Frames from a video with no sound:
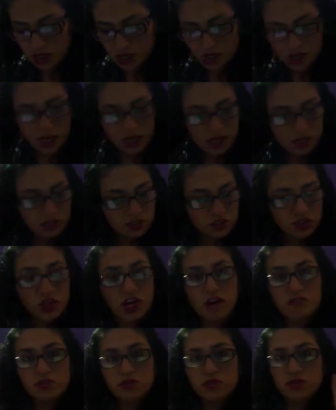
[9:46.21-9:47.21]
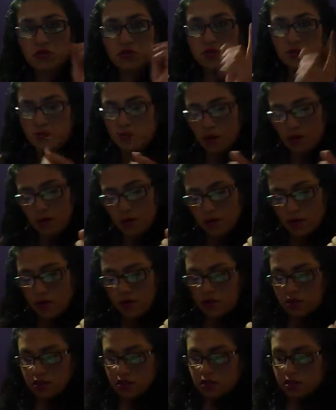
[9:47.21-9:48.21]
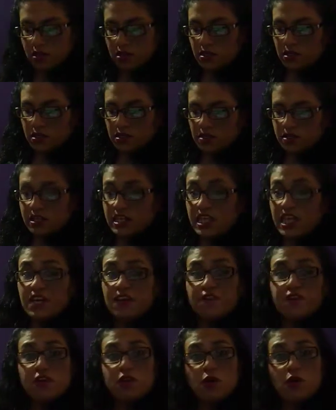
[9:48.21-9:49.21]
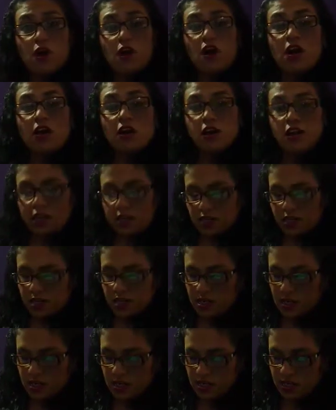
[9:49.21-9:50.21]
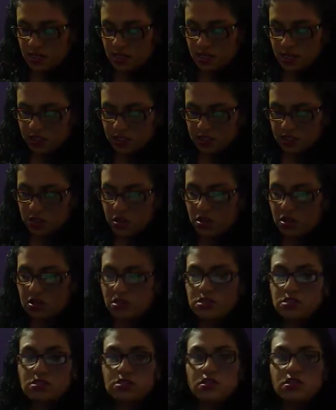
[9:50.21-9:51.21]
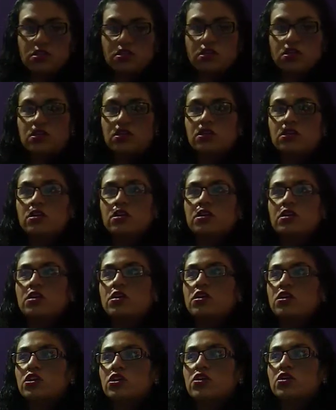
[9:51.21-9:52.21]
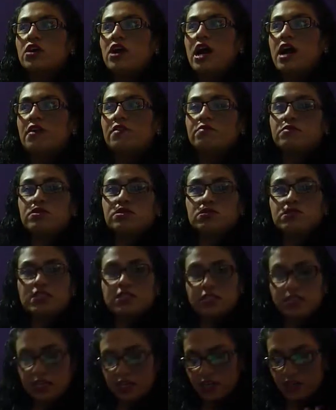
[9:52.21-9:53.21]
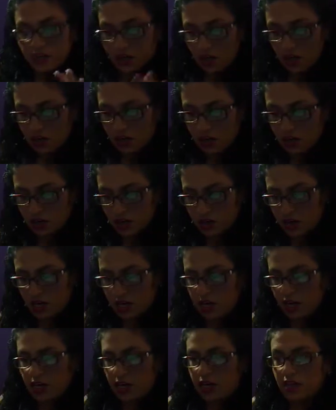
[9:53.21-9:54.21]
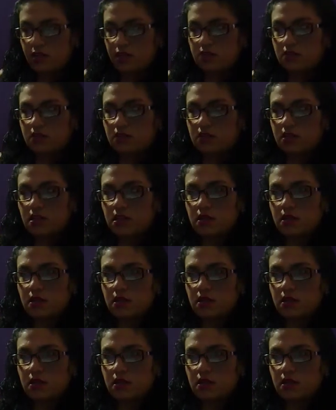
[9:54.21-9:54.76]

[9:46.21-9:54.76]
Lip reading: And you have to remember, if you are indoors, you have to stay there, and